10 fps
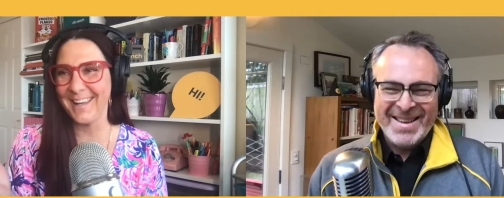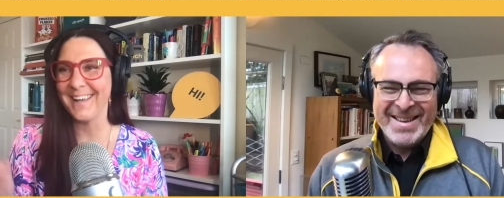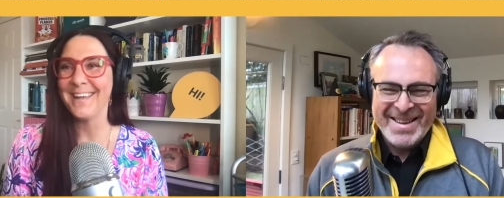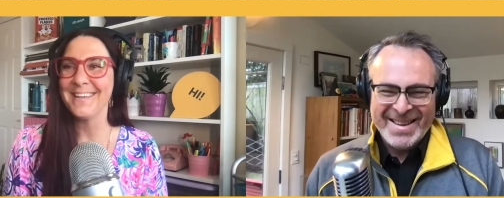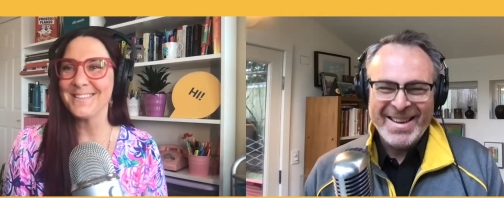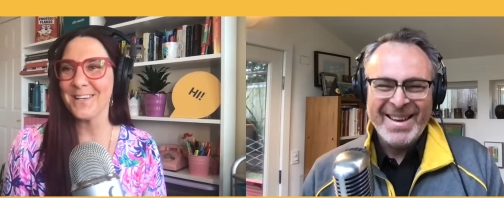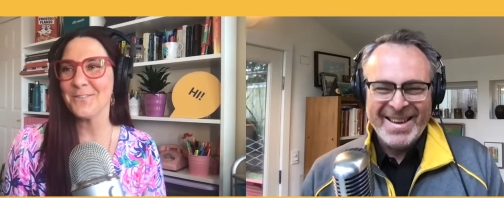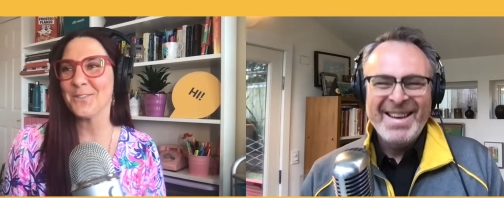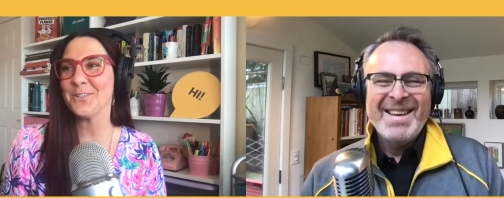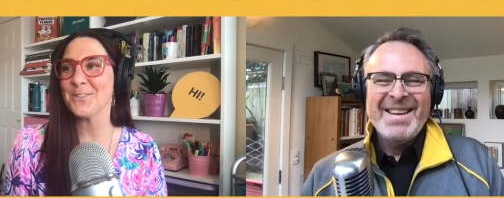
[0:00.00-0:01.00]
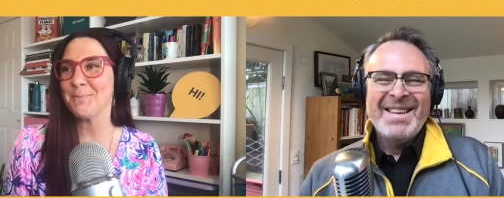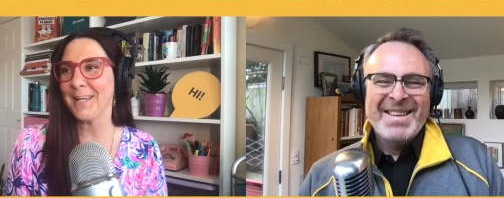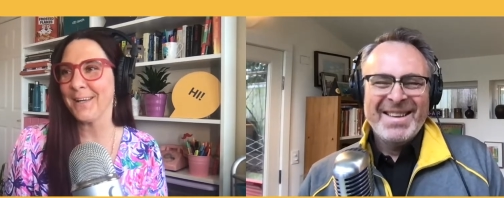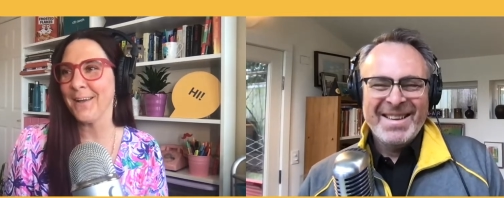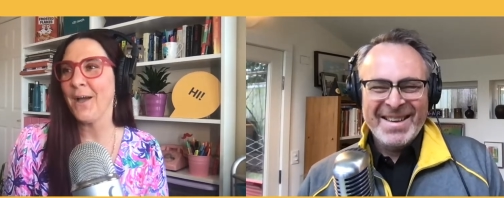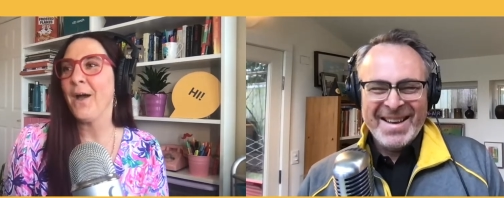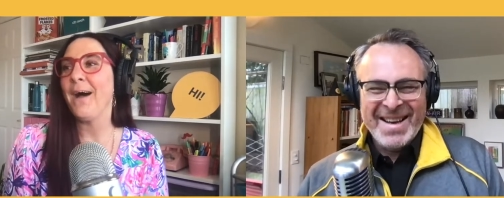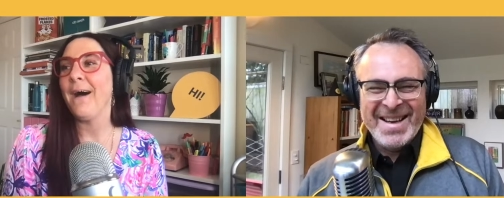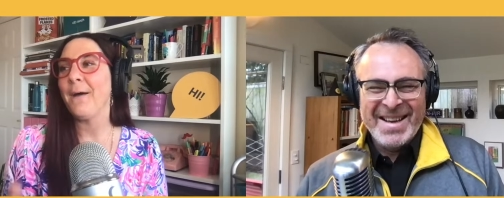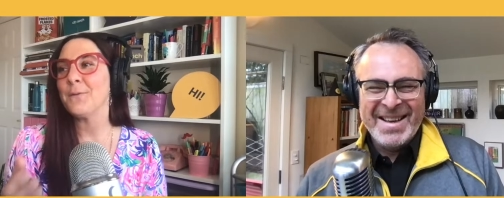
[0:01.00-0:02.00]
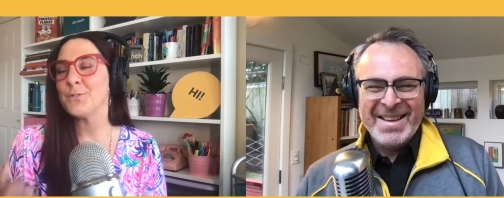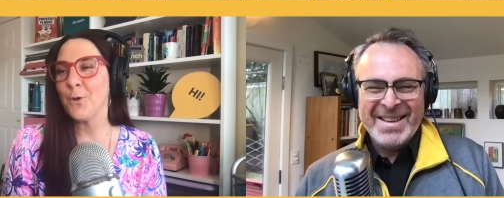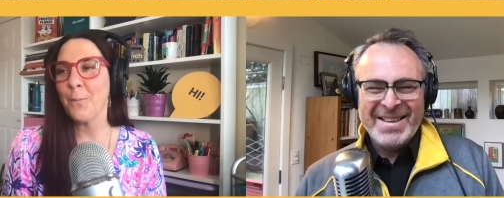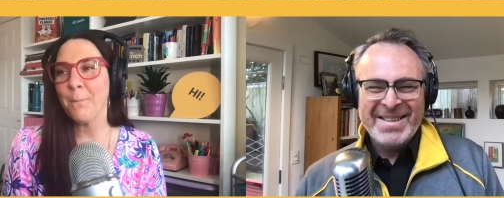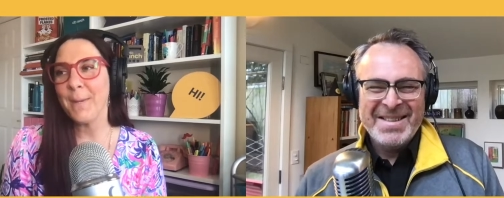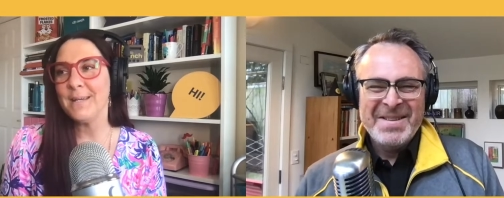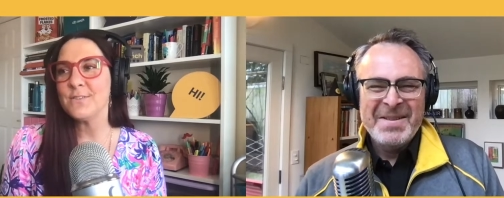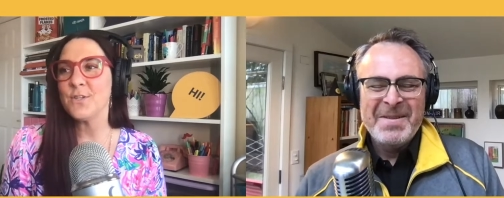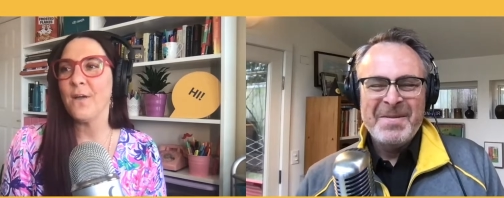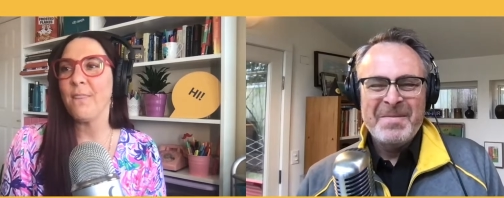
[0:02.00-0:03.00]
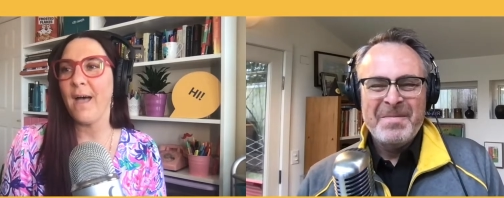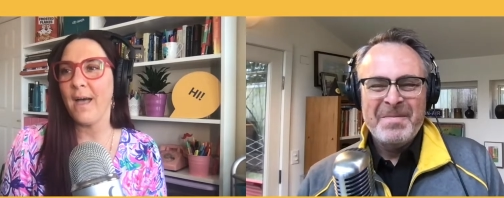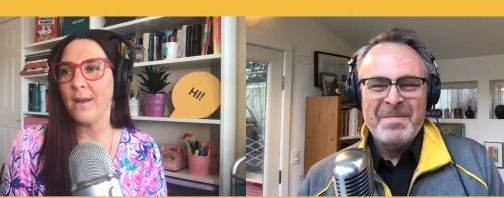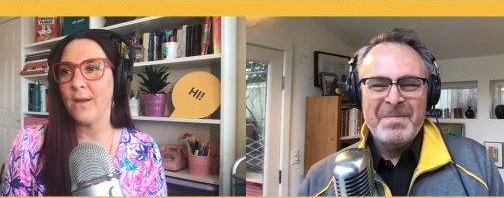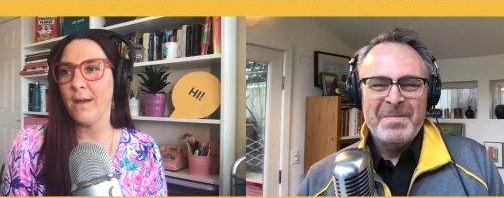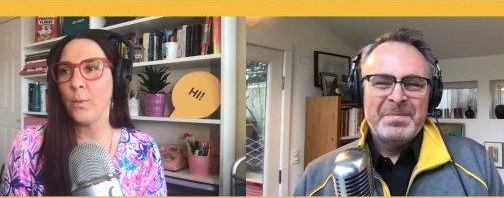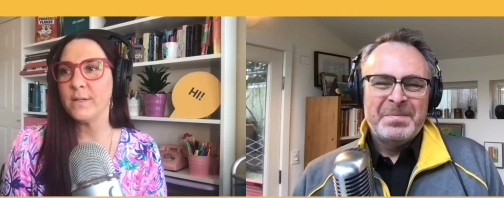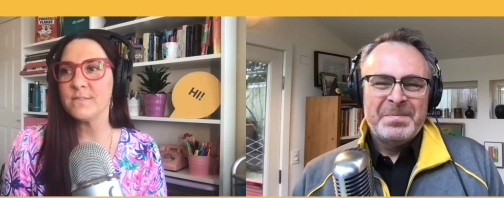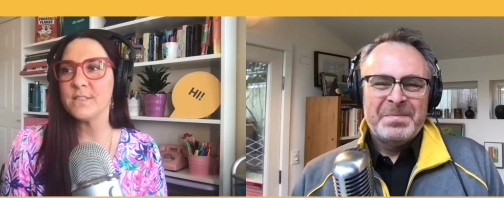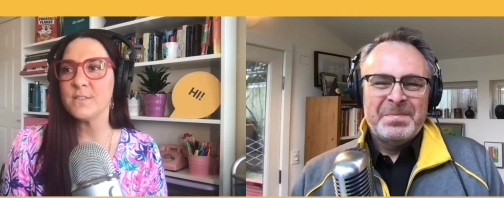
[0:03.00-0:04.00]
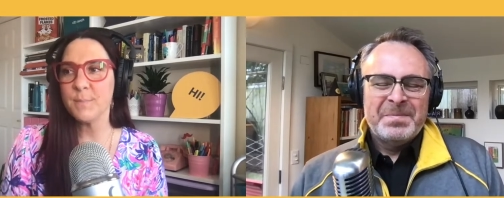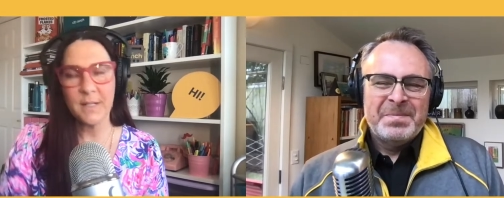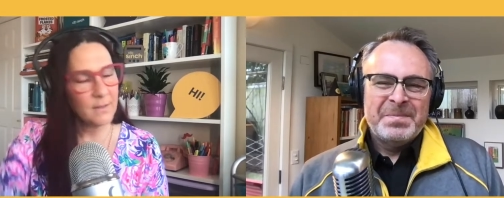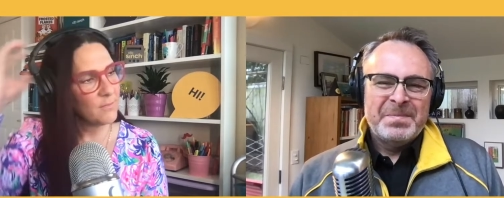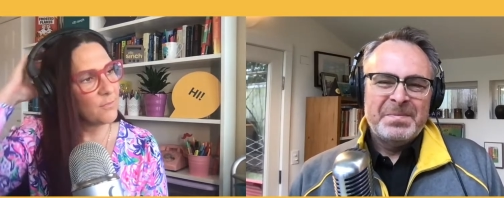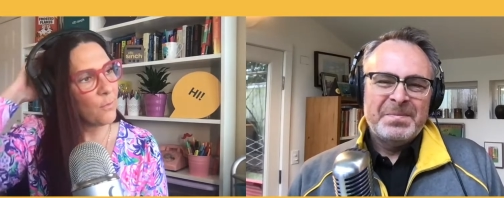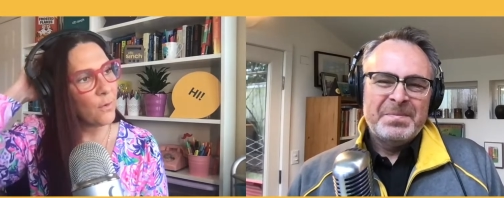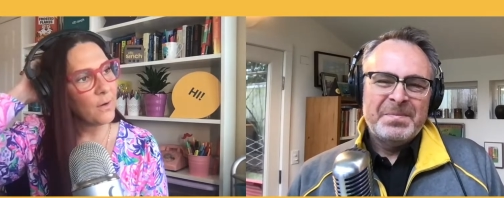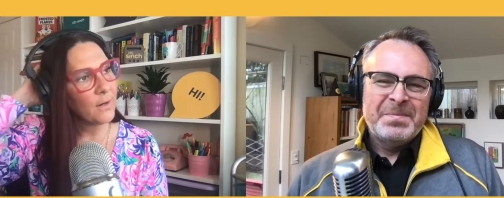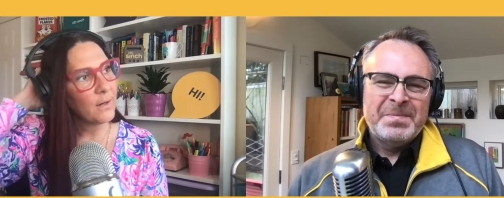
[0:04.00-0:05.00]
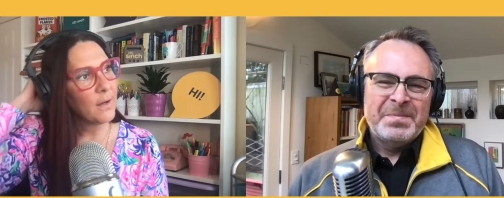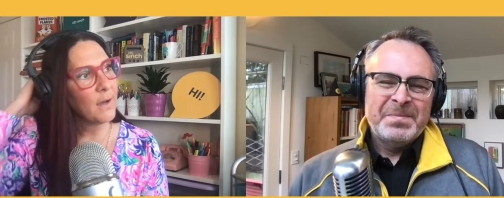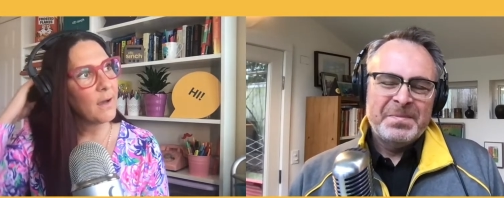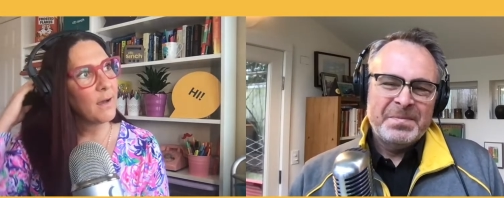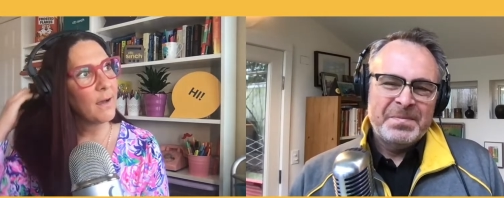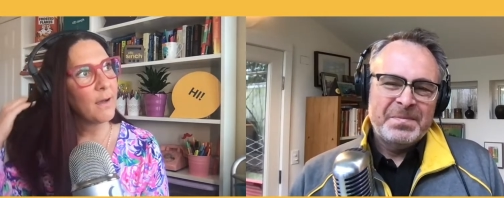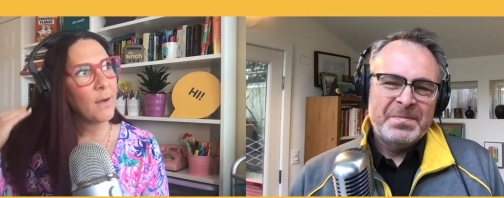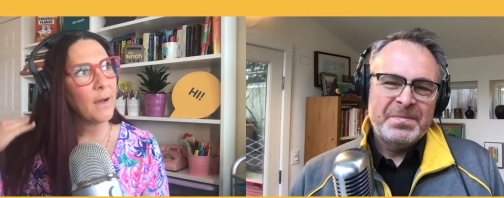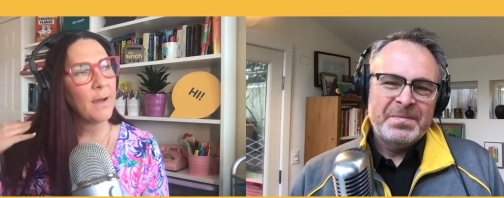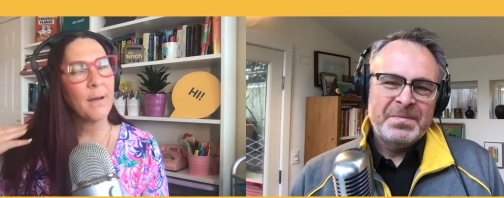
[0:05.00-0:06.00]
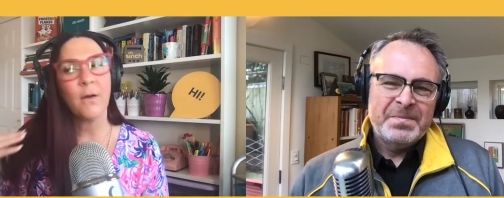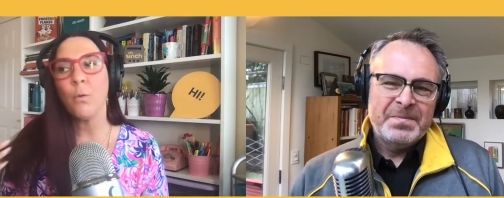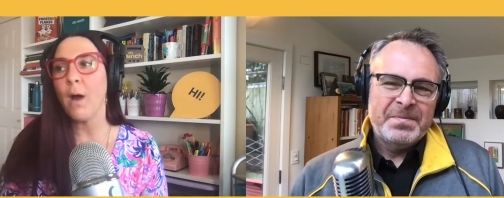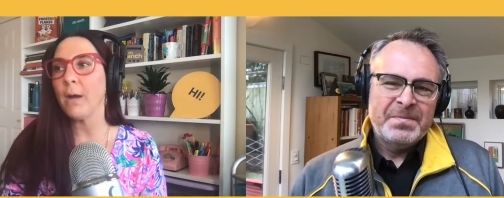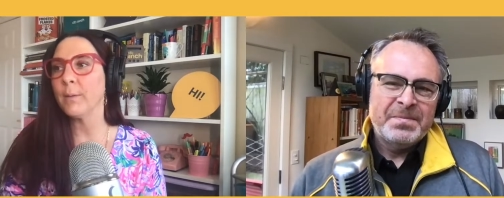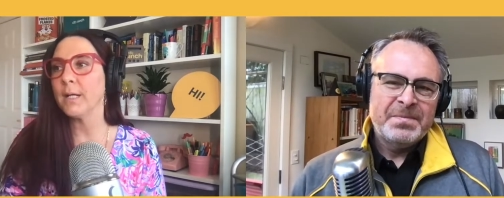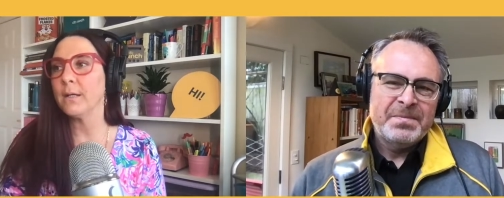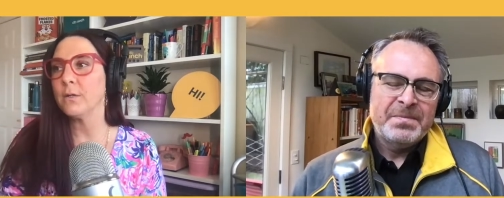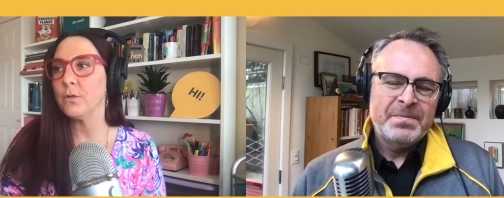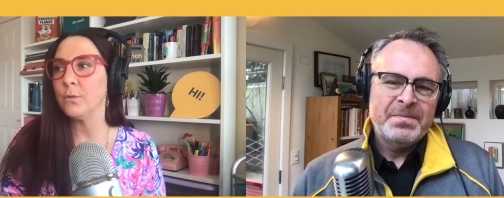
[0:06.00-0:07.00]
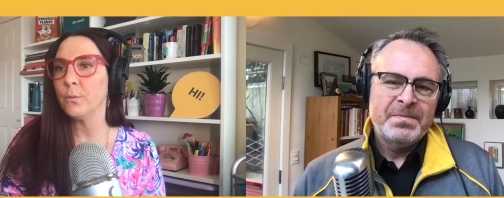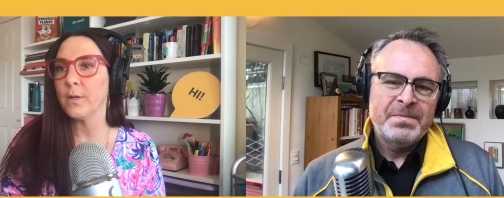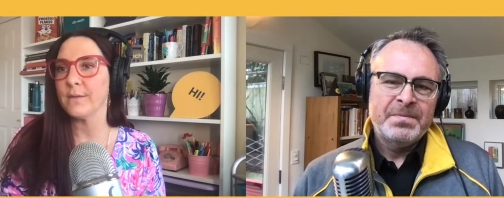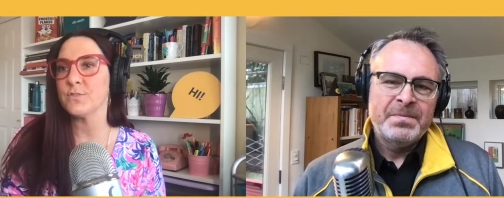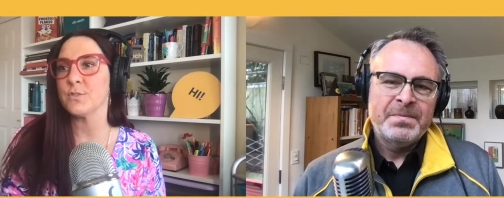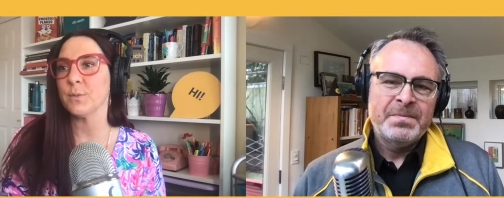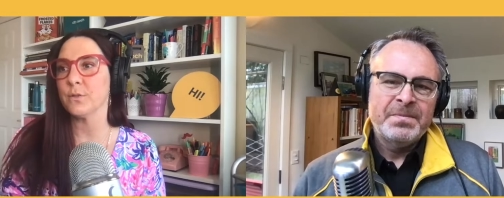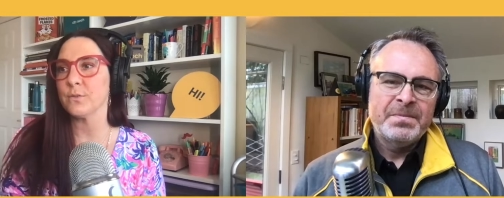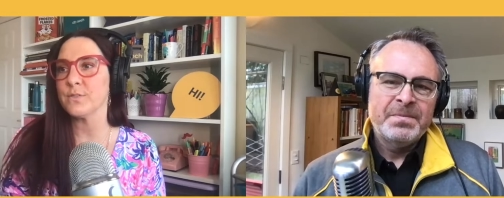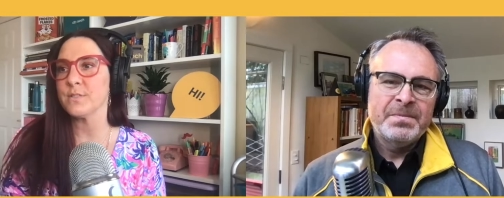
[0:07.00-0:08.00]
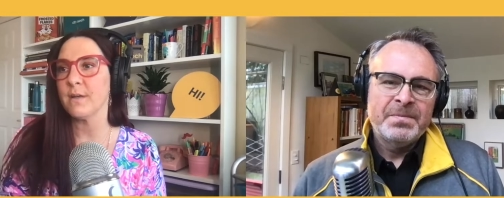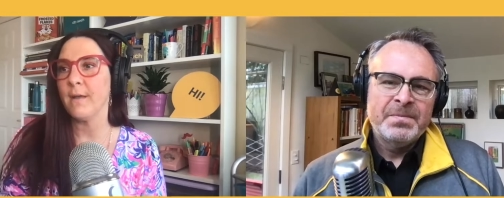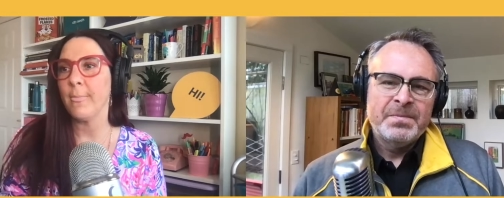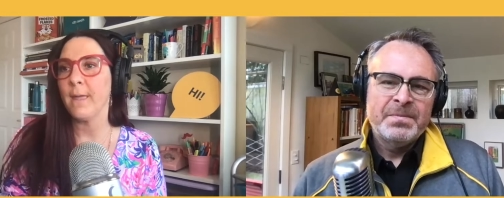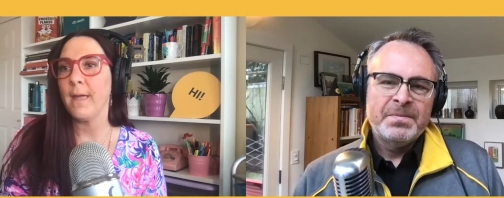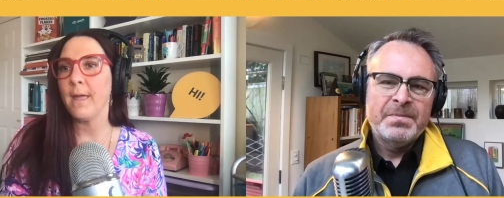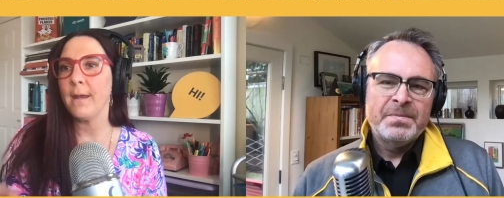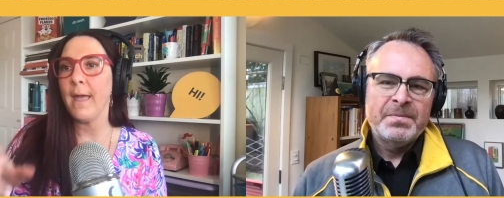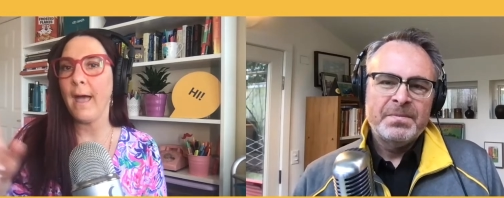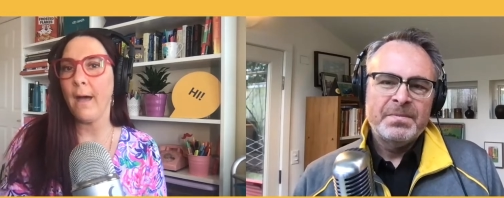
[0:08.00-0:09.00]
Speaker 1: okay, sounds good to me. So based on that, what does this mean for uh, acquiring new customers, and